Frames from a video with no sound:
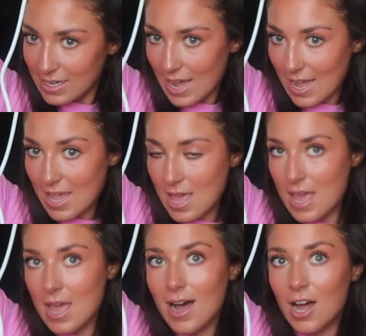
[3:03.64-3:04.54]
day,
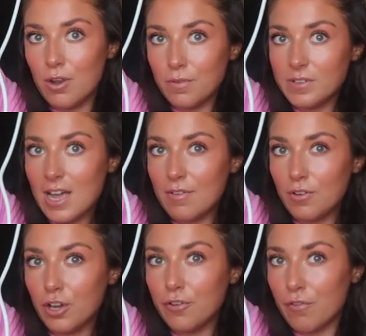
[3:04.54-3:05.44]
I love to have
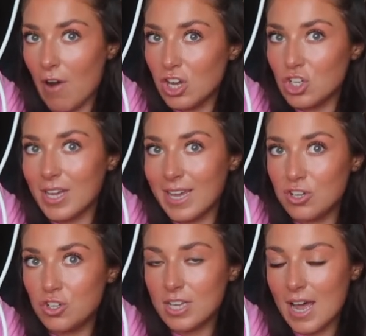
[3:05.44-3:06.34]
like
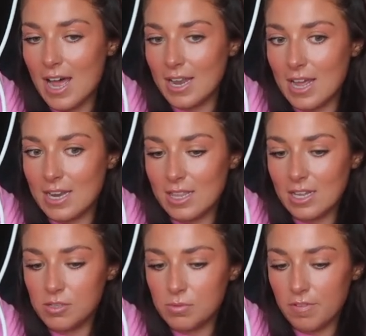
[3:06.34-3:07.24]
fresh-ish tan and
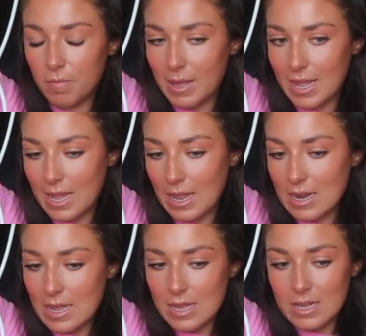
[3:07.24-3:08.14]
this would have
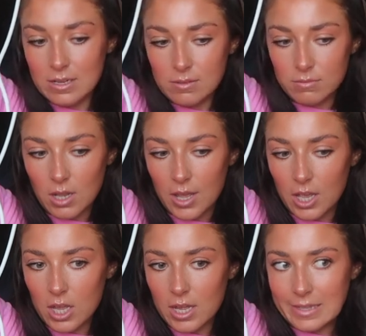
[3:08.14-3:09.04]
been
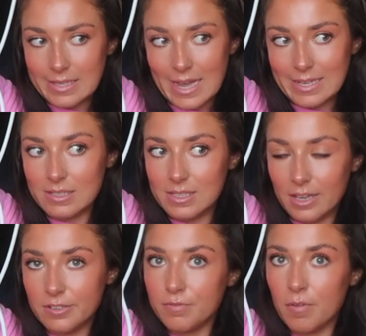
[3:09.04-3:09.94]
like day
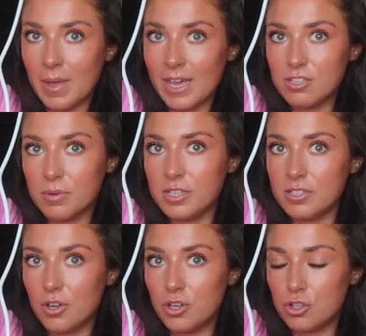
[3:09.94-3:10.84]
six for me. So I
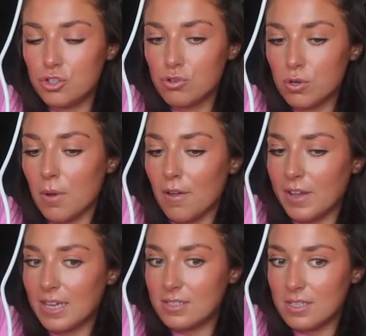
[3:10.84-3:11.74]
decided to scrub off
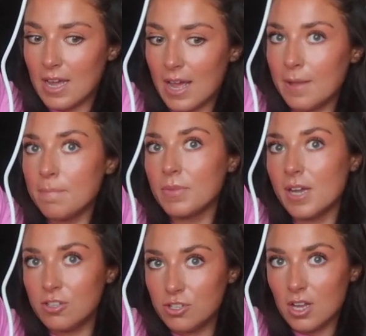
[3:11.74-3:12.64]
yesterday
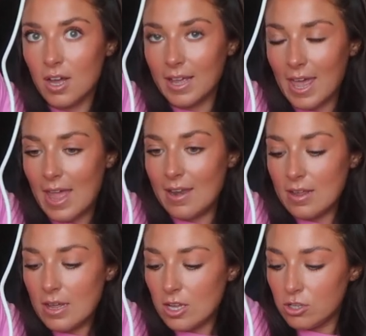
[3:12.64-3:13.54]
and start again.
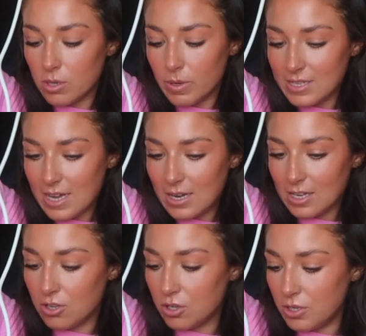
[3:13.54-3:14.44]
So I tanned
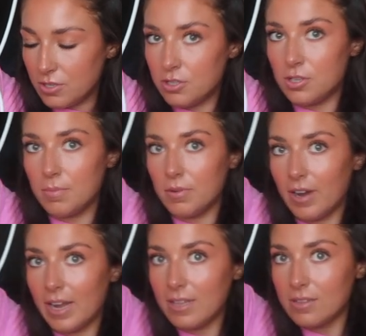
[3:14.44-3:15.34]
last night using St
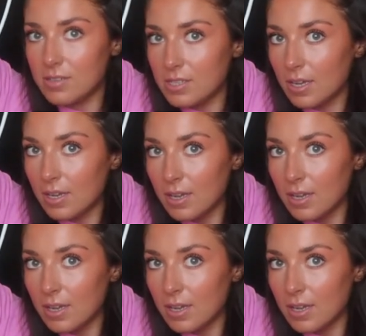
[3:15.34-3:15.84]
Moriz